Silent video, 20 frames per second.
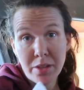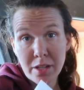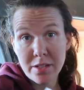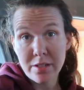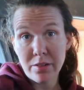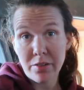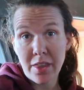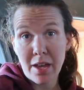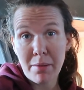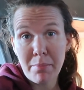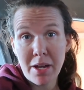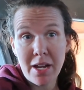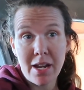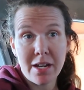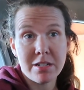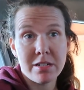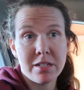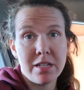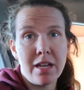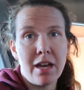So that might
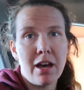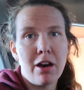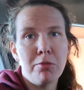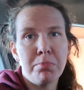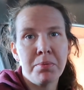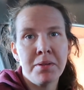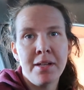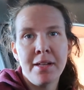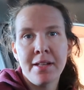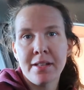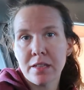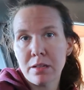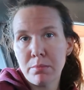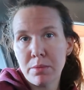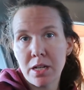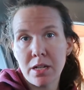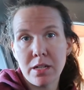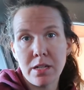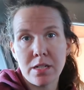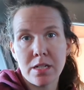actually help
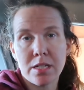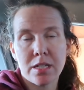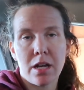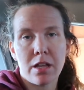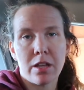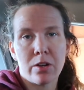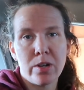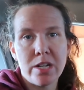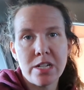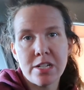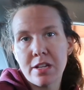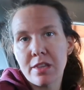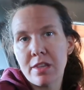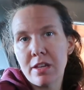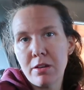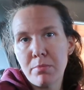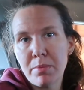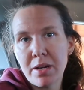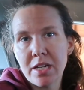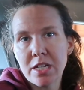limit any discoloration that
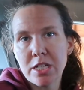you might